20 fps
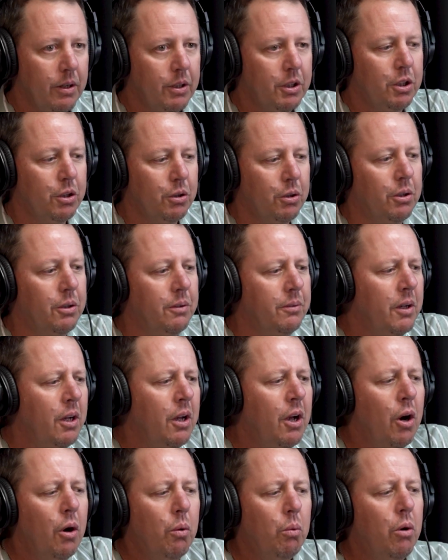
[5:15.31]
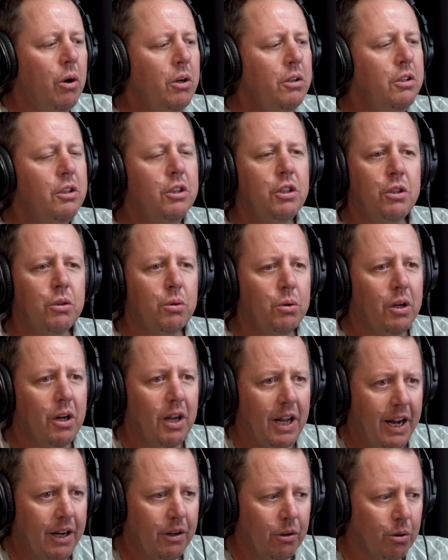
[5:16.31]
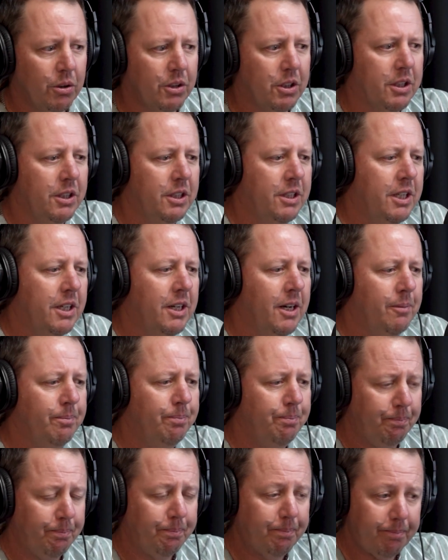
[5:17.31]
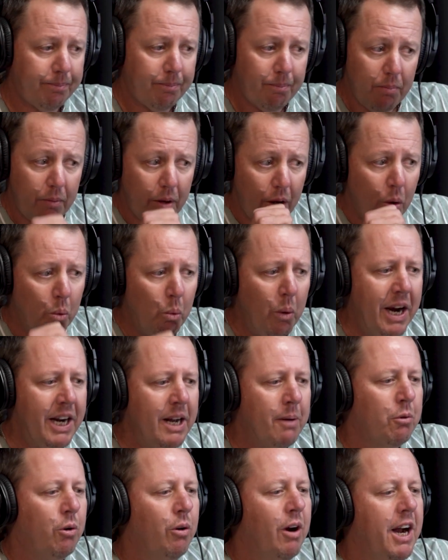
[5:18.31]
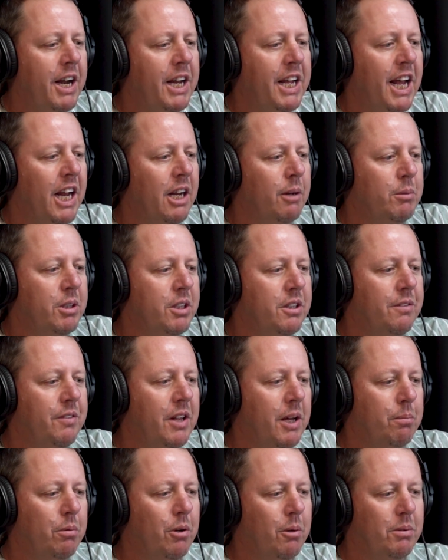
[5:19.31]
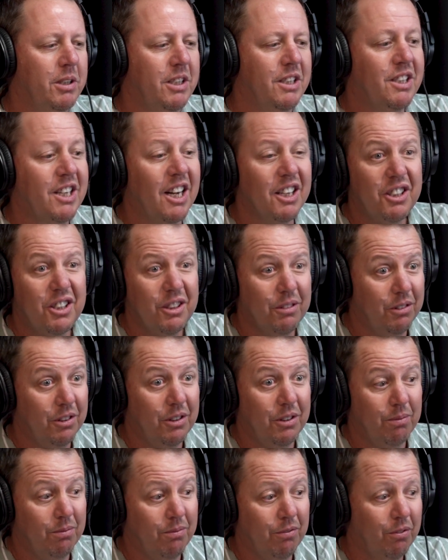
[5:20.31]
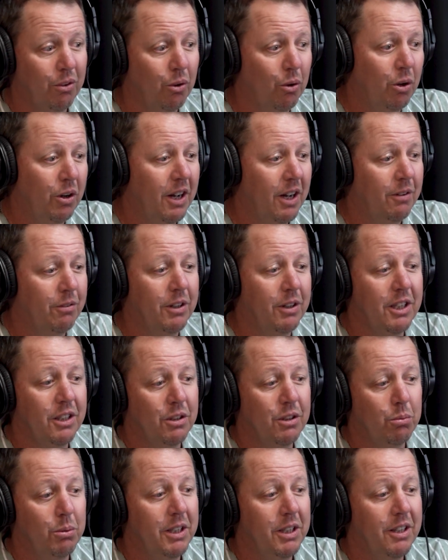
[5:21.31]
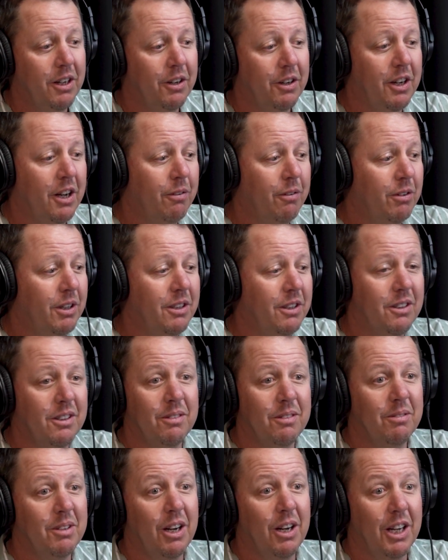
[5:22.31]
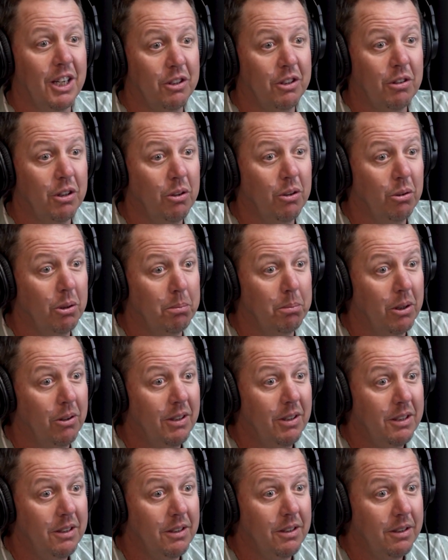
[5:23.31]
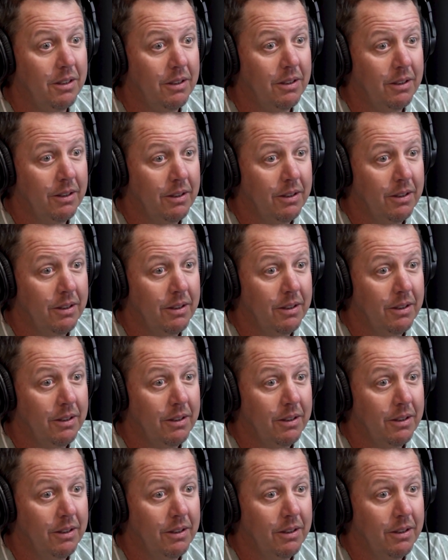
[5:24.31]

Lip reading: Sure. What should landlords consider when upgrading elements of their property, such as floor coverings, window coverings, and electrical appliances?